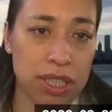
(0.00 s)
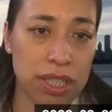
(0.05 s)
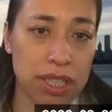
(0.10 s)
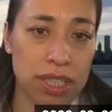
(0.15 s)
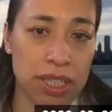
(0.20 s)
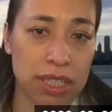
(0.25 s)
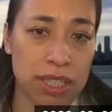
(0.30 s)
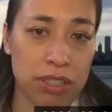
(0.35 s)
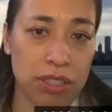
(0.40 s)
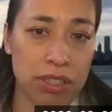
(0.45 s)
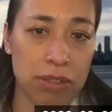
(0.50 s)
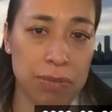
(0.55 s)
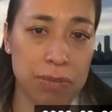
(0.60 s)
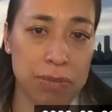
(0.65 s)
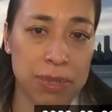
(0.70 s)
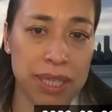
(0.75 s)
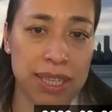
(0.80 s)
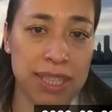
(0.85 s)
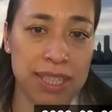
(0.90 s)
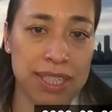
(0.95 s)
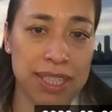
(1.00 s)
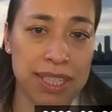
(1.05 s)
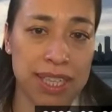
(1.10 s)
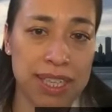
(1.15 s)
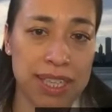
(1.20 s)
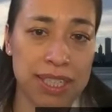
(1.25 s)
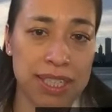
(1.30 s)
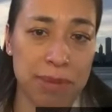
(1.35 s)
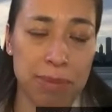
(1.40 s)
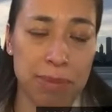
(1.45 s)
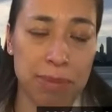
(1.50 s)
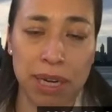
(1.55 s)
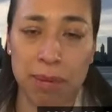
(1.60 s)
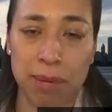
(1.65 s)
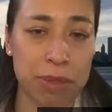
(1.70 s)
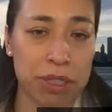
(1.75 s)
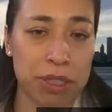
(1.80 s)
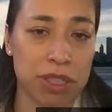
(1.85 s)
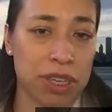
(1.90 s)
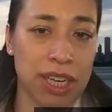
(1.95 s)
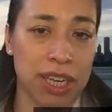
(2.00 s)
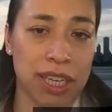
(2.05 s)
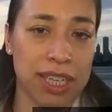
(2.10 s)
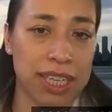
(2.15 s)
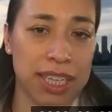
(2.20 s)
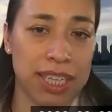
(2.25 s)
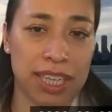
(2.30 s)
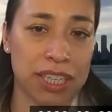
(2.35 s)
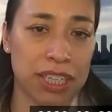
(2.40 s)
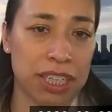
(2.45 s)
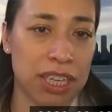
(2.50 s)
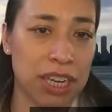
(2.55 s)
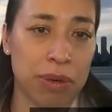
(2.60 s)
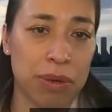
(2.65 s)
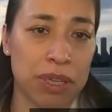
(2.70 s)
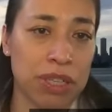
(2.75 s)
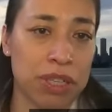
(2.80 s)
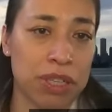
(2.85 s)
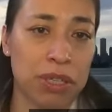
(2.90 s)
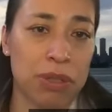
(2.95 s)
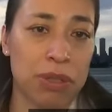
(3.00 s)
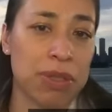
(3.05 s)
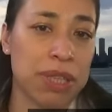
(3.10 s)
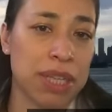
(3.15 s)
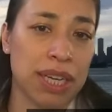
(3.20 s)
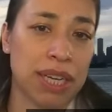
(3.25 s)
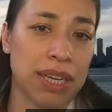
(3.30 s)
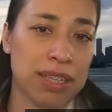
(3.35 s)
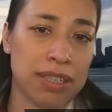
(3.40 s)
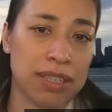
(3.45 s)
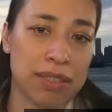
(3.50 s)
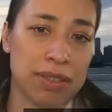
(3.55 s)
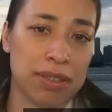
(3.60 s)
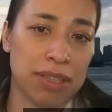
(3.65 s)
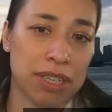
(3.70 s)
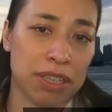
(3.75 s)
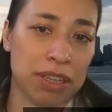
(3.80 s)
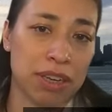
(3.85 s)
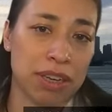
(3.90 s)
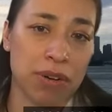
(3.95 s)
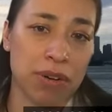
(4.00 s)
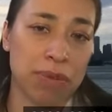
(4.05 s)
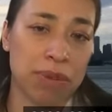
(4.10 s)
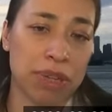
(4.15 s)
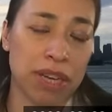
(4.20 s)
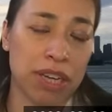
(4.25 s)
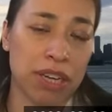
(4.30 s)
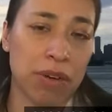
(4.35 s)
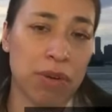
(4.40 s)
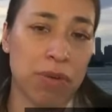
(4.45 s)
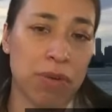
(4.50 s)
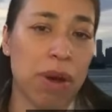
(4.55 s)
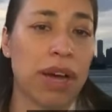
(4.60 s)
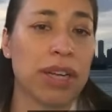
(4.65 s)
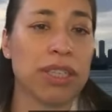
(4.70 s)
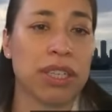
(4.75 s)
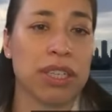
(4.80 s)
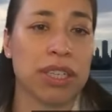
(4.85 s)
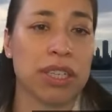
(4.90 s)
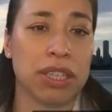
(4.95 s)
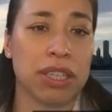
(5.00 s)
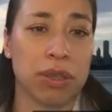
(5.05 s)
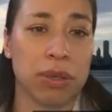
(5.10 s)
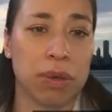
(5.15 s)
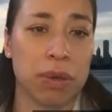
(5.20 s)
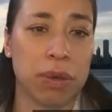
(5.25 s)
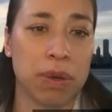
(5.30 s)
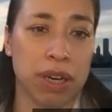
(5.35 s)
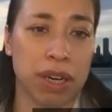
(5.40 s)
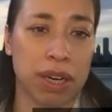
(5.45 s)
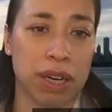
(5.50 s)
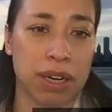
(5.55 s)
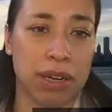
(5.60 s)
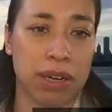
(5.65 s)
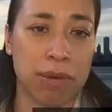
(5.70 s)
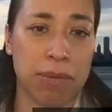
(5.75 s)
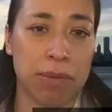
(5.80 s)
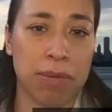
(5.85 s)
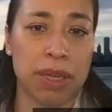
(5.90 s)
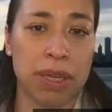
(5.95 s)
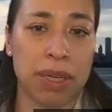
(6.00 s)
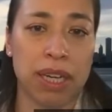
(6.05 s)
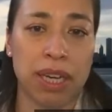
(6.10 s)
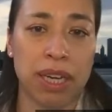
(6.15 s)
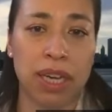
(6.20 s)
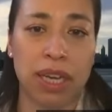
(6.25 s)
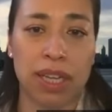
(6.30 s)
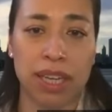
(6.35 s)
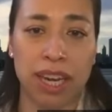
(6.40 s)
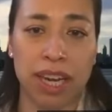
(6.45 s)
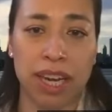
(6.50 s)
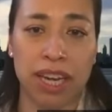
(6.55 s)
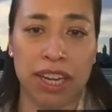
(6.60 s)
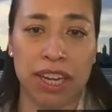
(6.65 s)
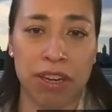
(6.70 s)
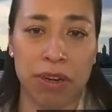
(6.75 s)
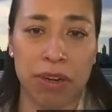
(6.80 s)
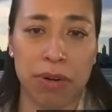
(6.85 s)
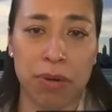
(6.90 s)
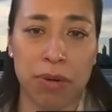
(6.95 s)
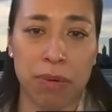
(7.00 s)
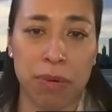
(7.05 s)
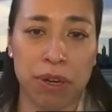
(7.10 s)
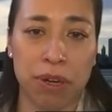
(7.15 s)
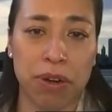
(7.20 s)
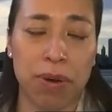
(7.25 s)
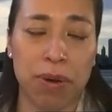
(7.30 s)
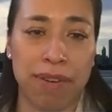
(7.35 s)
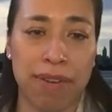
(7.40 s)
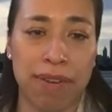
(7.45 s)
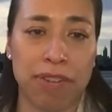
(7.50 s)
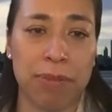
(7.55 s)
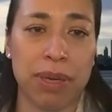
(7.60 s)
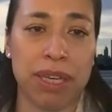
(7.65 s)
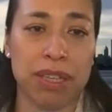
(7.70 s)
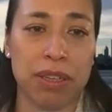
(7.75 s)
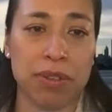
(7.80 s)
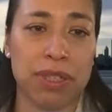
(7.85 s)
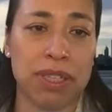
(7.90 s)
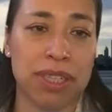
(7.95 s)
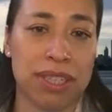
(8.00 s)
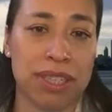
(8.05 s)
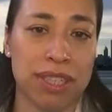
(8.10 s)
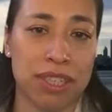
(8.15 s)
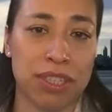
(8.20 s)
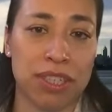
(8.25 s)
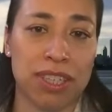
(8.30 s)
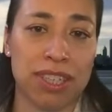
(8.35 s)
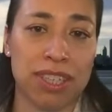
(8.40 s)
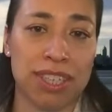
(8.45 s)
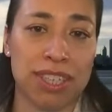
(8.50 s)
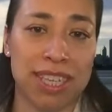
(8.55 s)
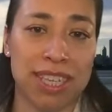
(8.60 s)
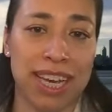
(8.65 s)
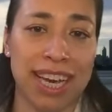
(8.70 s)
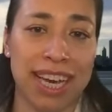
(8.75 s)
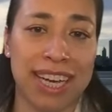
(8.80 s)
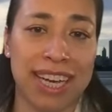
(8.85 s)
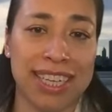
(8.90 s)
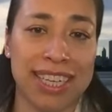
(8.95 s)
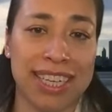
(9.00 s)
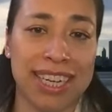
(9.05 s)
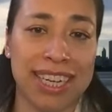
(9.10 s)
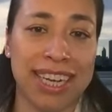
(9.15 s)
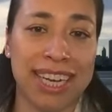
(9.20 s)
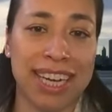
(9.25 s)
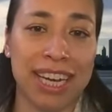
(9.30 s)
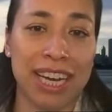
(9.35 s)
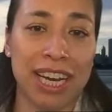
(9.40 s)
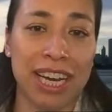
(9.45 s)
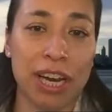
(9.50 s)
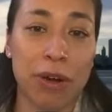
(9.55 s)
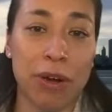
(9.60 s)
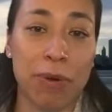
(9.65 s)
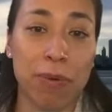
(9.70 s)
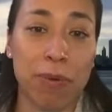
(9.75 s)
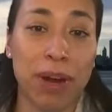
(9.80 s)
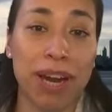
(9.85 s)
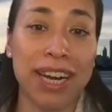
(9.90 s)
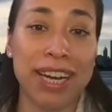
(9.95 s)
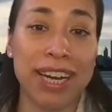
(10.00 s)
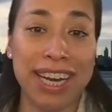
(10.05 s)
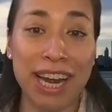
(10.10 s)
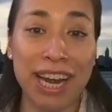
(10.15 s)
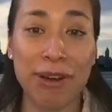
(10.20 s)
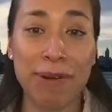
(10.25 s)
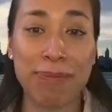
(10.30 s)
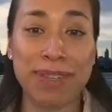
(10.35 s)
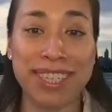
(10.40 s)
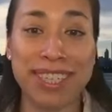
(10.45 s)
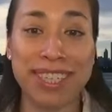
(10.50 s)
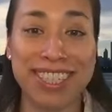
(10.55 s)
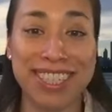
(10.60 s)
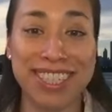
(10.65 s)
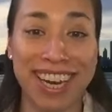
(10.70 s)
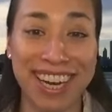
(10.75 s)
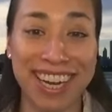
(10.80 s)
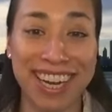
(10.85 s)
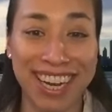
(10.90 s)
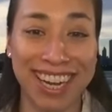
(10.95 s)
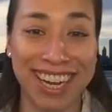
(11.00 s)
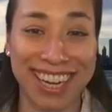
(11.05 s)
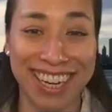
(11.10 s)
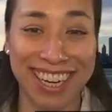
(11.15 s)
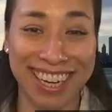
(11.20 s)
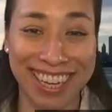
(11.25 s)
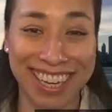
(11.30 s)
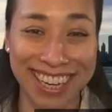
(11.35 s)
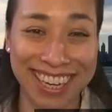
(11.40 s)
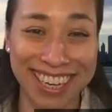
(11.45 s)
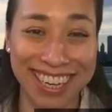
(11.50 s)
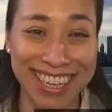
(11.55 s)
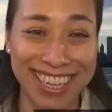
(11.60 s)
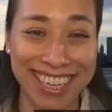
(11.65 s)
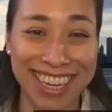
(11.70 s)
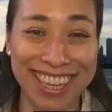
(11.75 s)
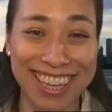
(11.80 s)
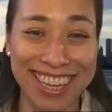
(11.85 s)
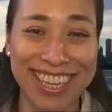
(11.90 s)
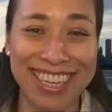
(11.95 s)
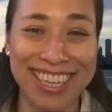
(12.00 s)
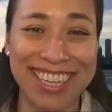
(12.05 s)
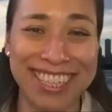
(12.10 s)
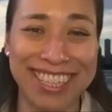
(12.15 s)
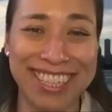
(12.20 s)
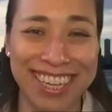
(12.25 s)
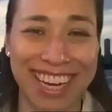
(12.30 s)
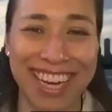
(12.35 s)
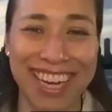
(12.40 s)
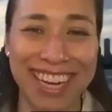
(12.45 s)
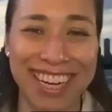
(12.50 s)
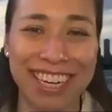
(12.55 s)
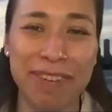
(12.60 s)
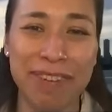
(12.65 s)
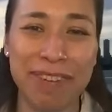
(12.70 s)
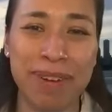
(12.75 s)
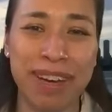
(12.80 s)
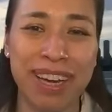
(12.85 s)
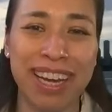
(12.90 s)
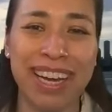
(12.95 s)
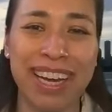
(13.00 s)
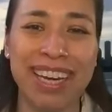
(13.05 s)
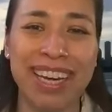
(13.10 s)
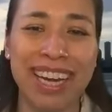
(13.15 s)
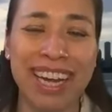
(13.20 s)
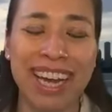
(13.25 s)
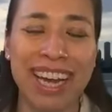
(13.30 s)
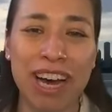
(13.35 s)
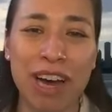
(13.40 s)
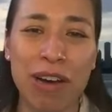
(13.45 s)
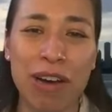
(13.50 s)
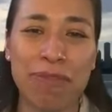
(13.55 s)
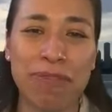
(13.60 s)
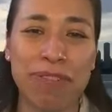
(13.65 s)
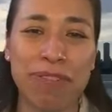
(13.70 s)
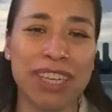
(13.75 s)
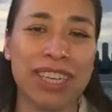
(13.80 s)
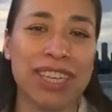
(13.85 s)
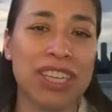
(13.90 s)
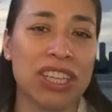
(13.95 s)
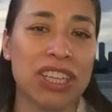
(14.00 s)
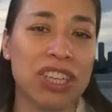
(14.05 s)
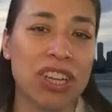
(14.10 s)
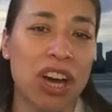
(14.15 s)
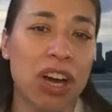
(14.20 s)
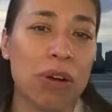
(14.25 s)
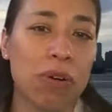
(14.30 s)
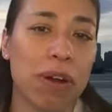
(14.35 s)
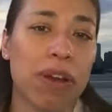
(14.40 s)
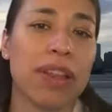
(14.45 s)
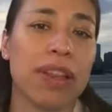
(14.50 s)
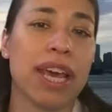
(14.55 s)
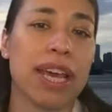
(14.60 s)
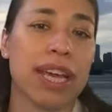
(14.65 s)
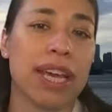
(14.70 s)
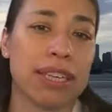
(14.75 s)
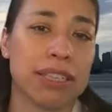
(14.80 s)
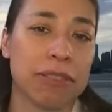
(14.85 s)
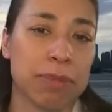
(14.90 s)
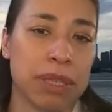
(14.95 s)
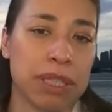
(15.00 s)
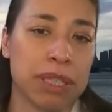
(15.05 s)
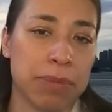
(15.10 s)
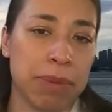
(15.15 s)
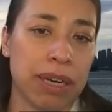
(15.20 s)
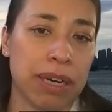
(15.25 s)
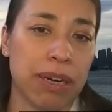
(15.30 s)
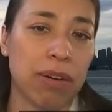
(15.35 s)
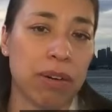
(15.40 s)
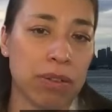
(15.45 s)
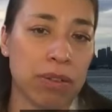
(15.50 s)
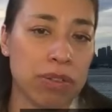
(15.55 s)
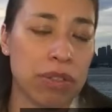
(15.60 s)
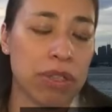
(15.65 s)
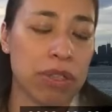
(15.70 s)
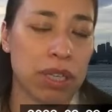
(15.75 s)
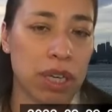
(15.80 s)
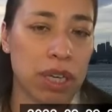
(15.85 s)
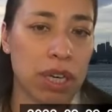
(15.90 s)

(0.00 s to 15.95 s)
It still means that sometimes you're not going to get to go and do things, you know, that you want to do. Um, that you, you know, have to make those decisions that right now I'm going to study and I'm going to get things done, but hopefully in the long run that gets me to my goals.